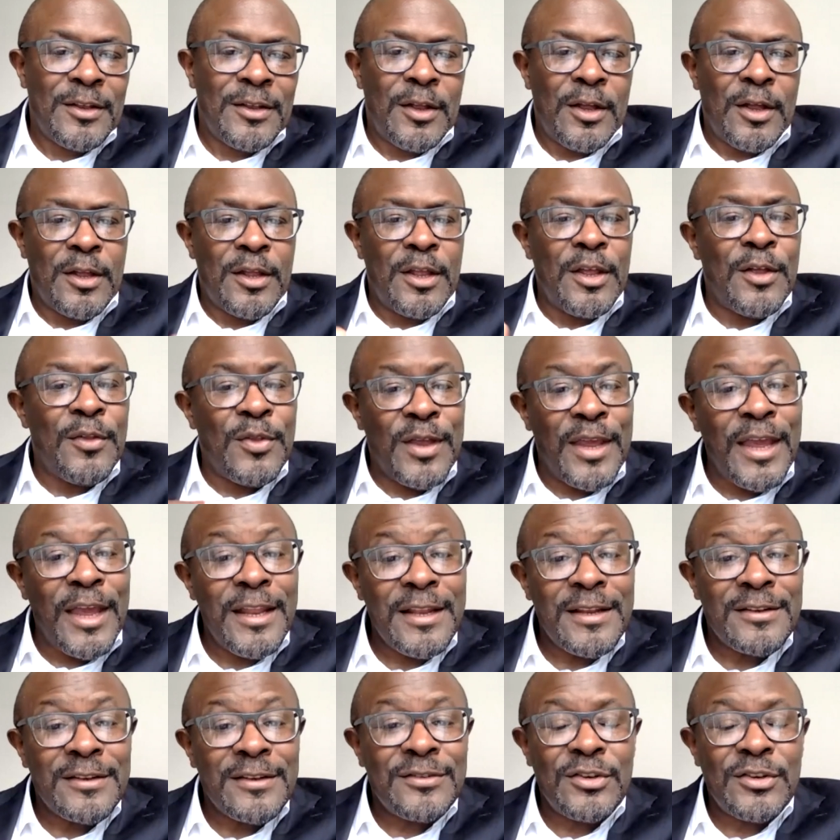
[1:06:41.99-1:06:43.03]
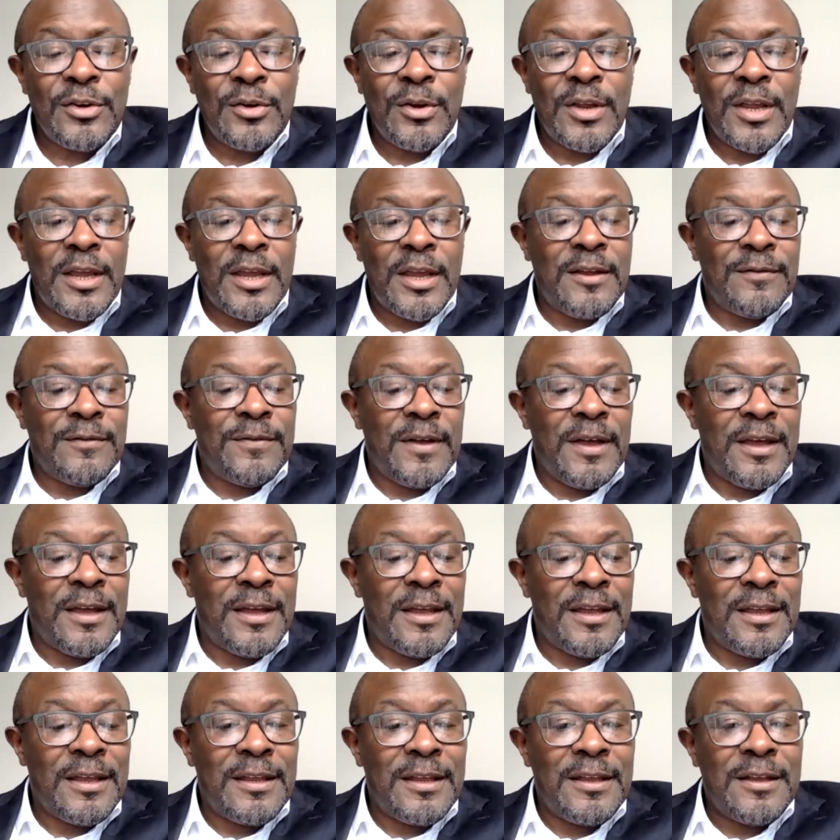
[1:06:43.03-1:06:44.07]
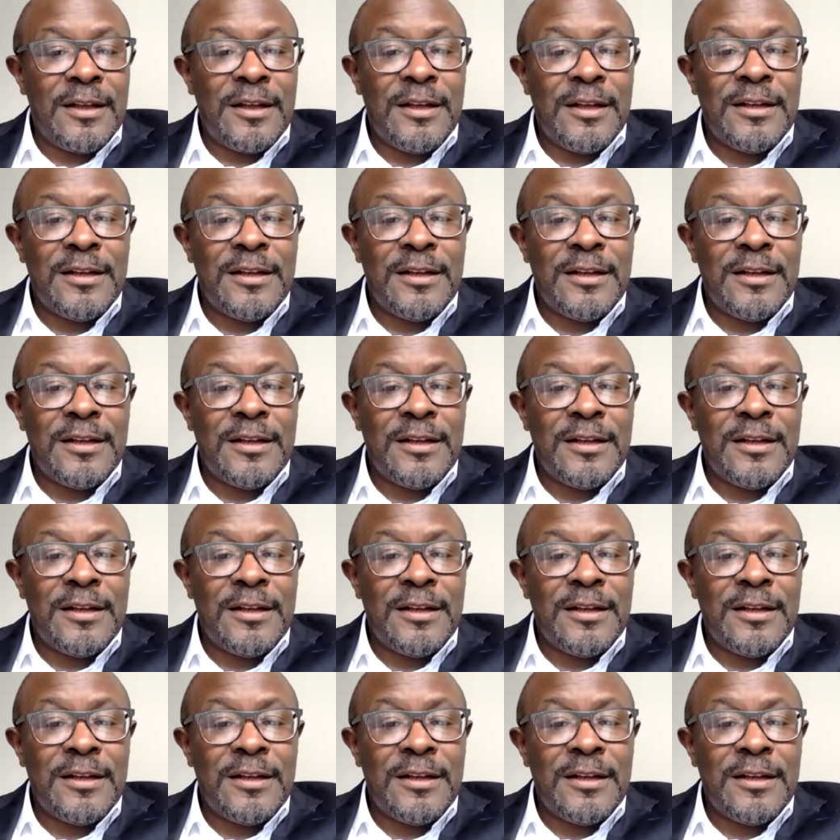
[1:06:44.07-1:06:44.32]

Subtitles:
at the end, you gave a